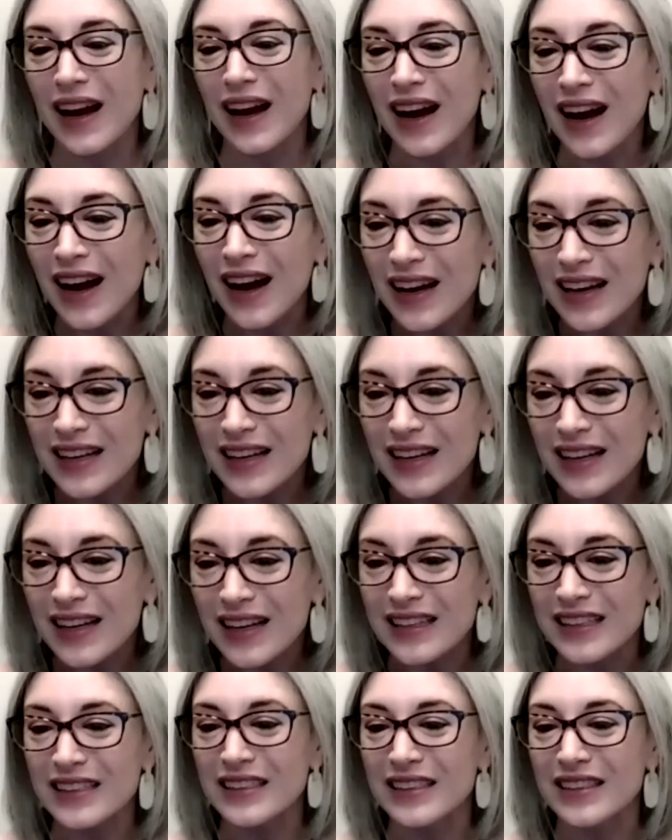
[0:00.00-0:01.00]

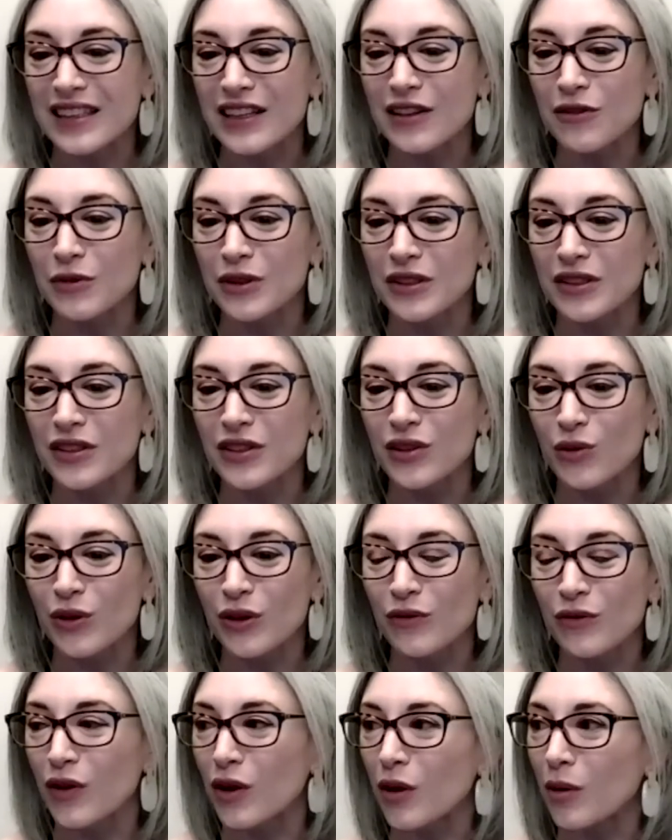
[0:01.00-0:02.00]
because it was
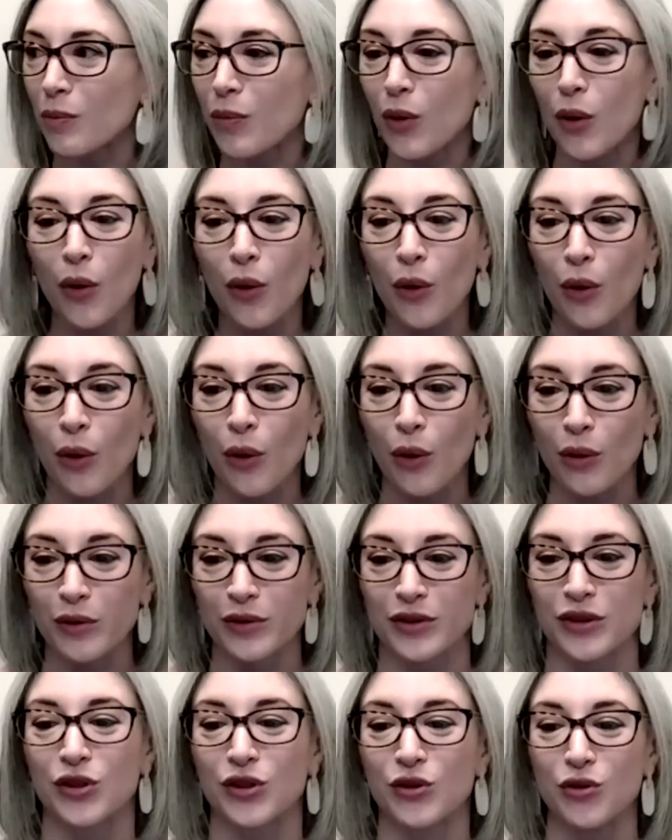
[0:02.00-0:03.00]
sort of a
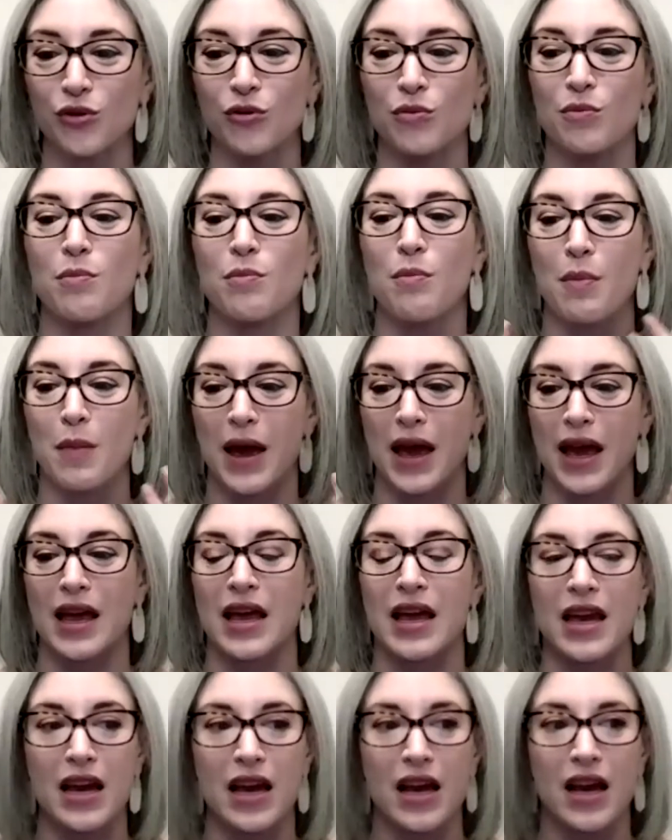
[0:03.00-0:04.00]
pull to
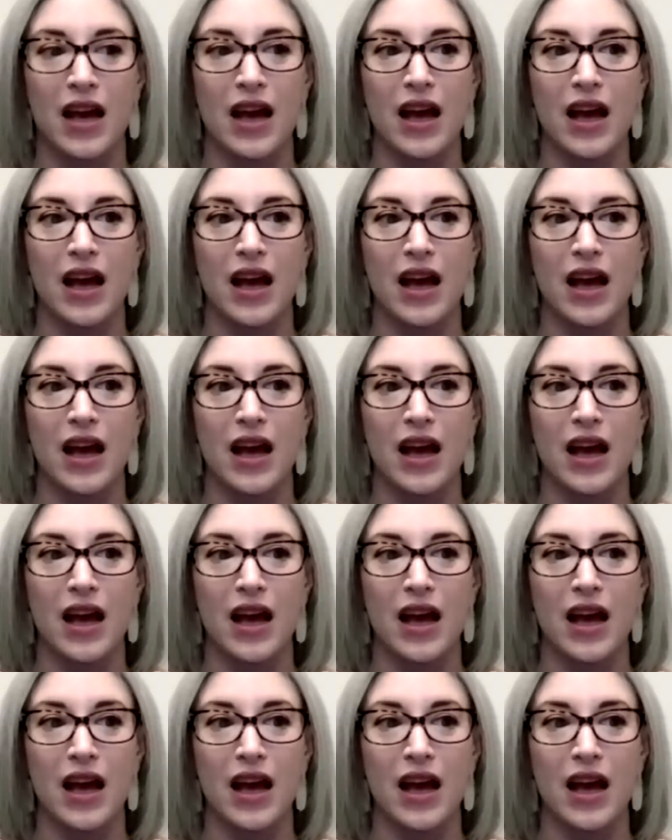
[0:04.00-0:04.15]
make